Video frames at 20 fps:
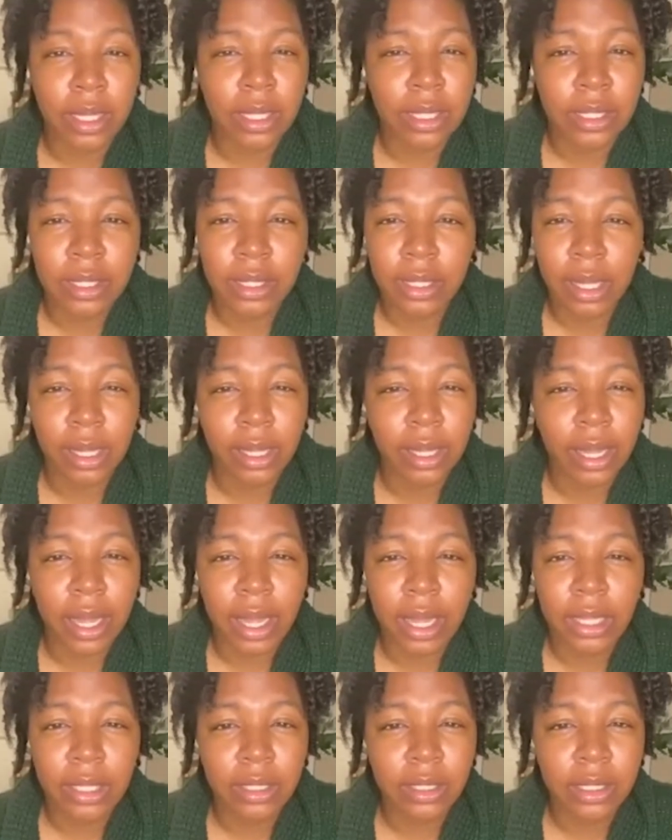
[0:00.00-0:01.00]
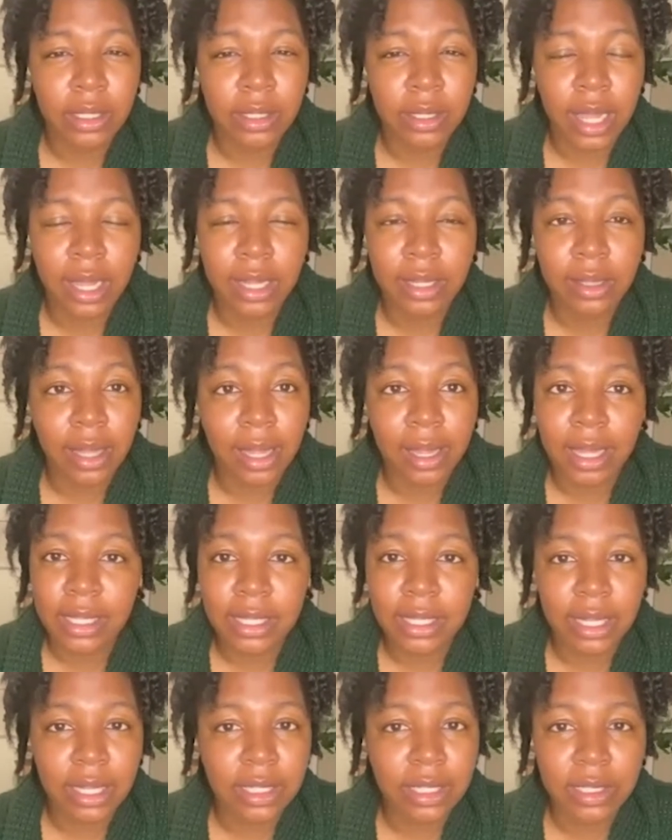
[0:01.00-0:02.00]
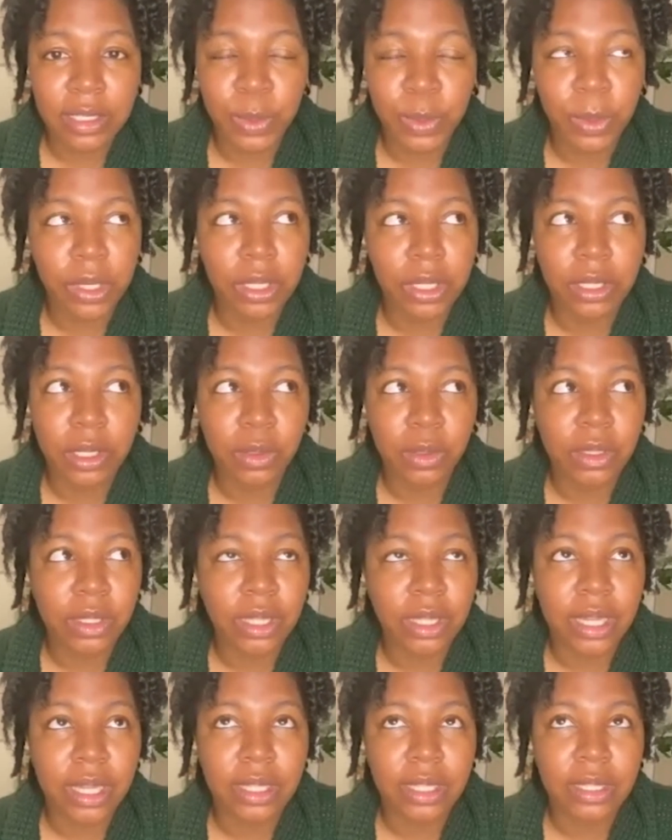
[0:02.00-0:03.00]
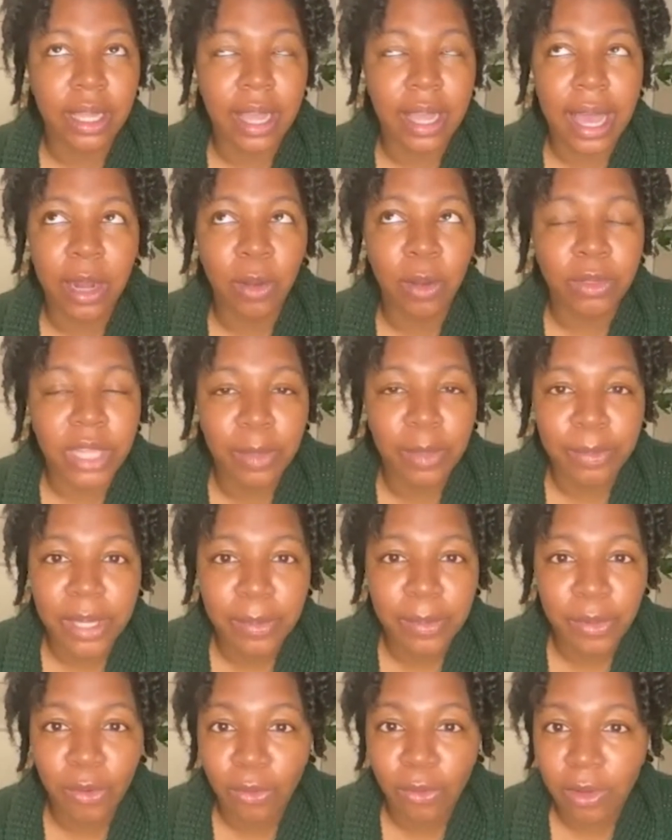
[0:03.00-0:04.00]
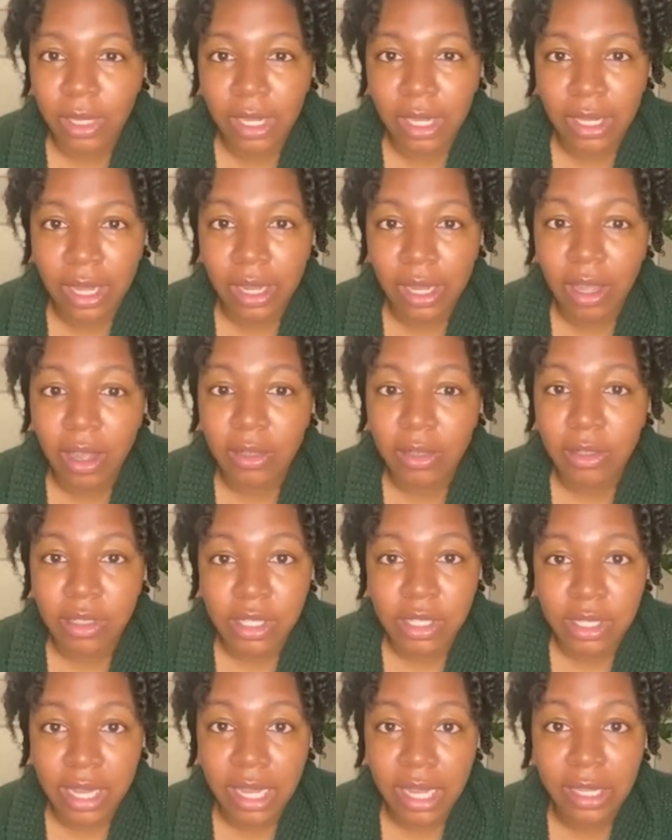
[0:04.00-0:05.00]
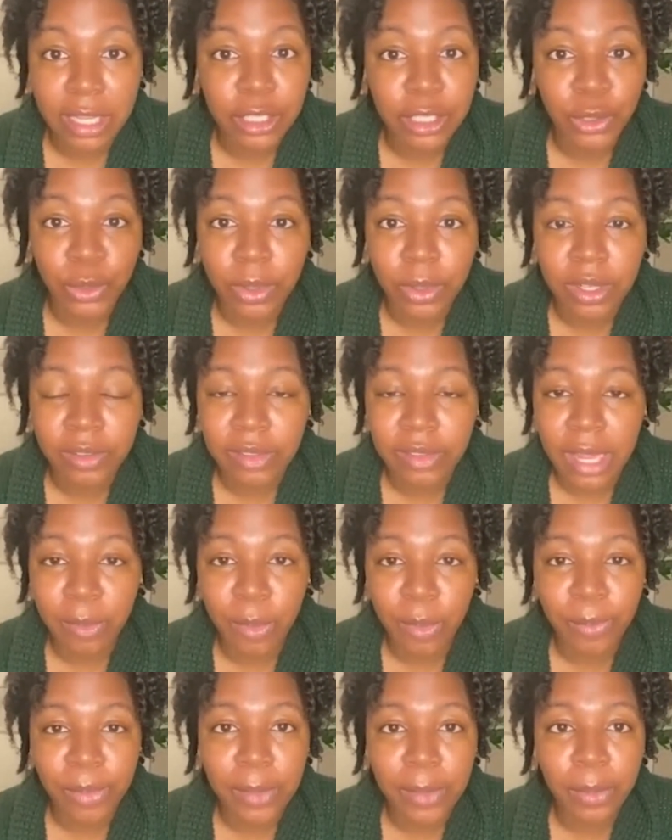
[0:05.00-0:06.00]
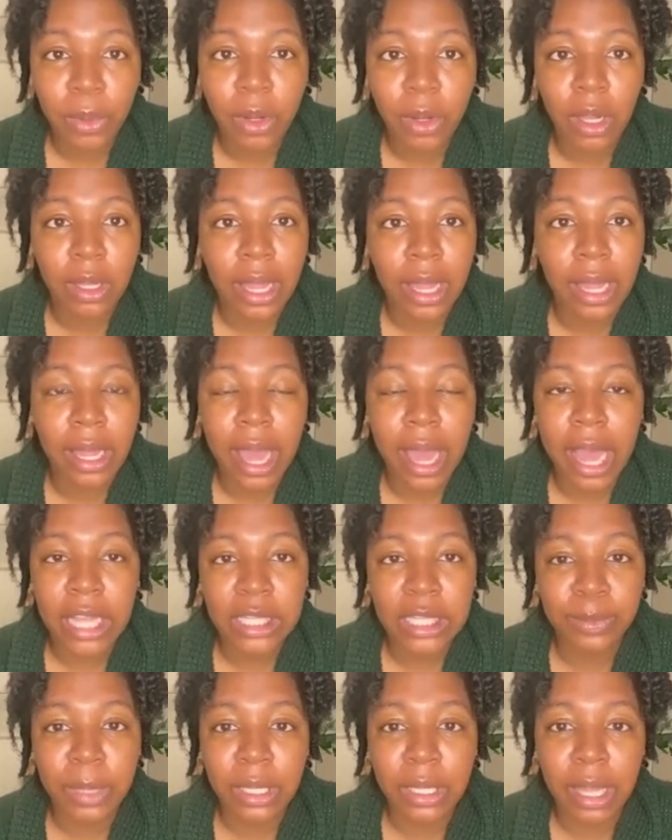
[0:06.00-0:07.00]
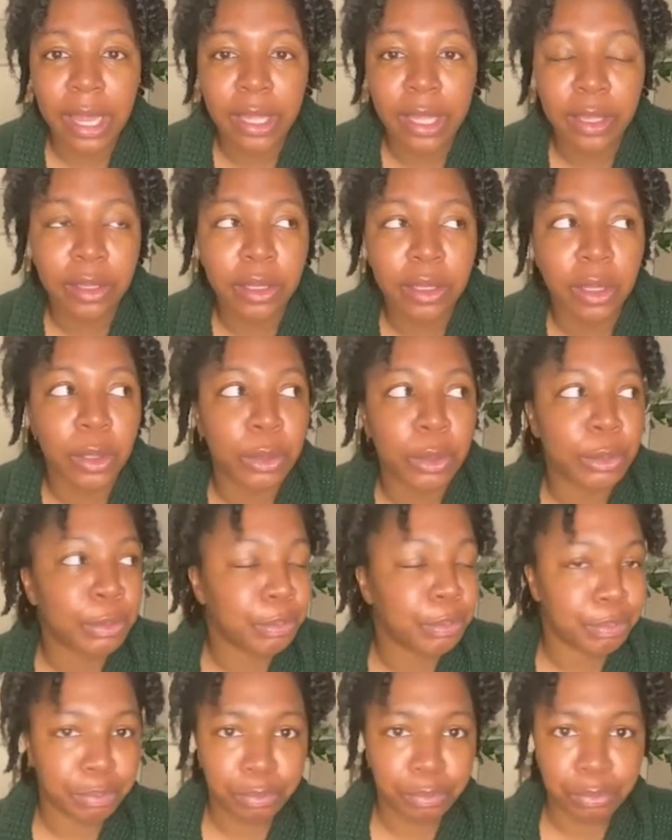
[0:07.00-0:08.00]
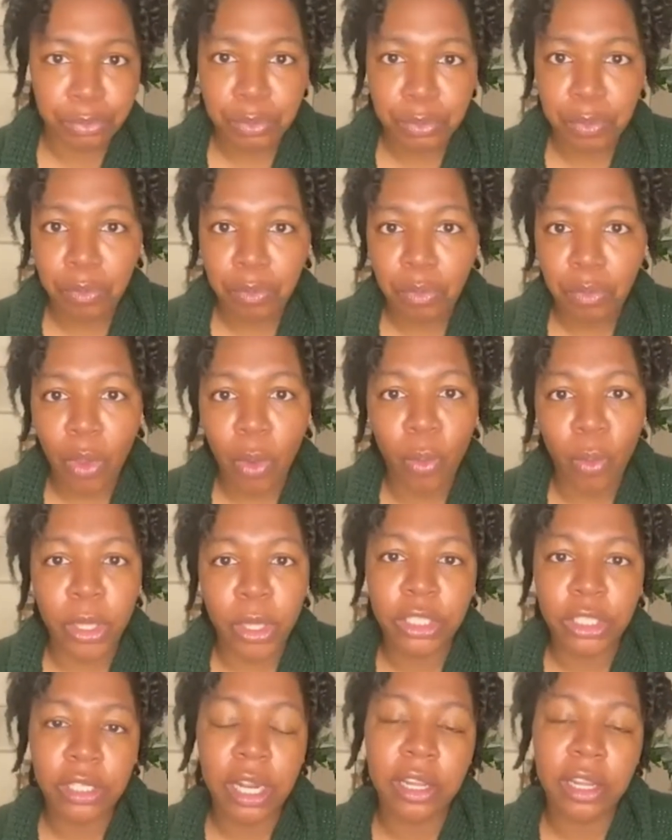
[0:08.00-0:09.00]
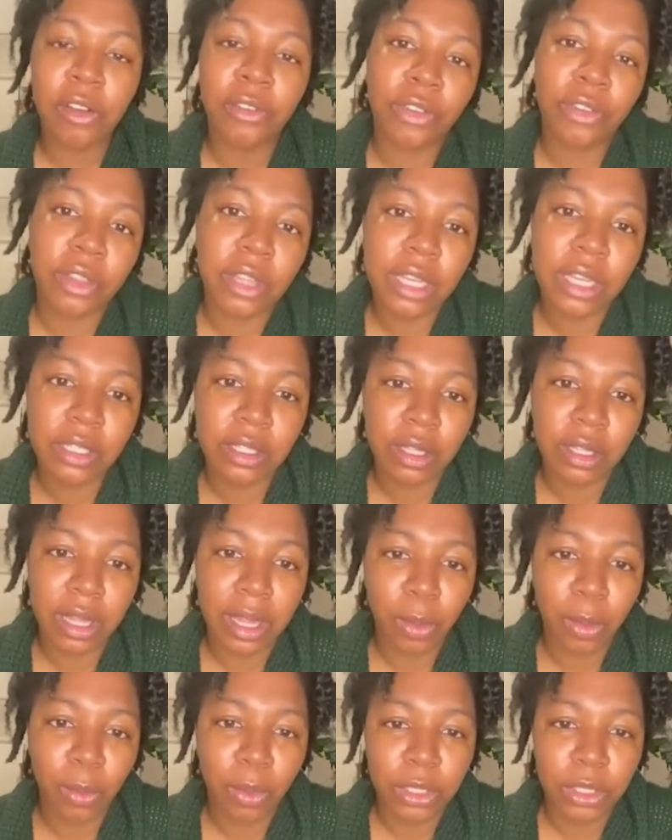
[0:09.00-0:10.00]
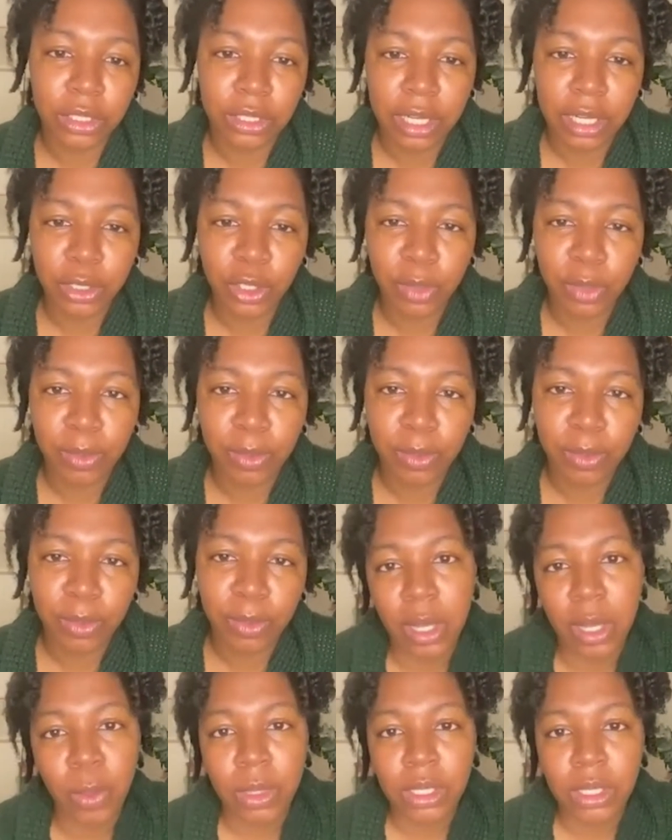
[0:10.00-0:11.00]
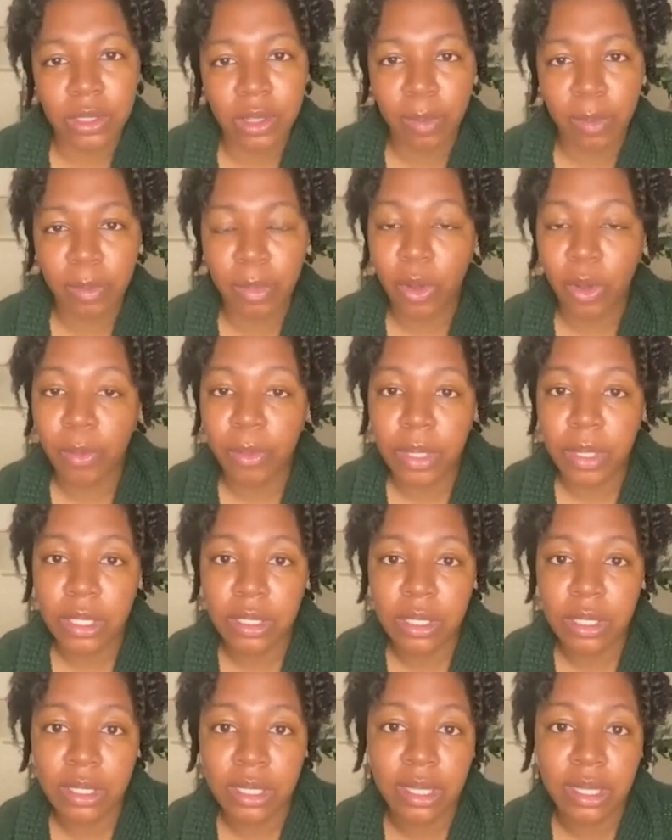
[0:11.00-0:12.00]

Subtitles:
it's just like I said, it's just one of those things. Like I don't think people really like understand. Like join up. Like when people are like ask me like, where should I go for this, or like what should I do about this? I want to start my own business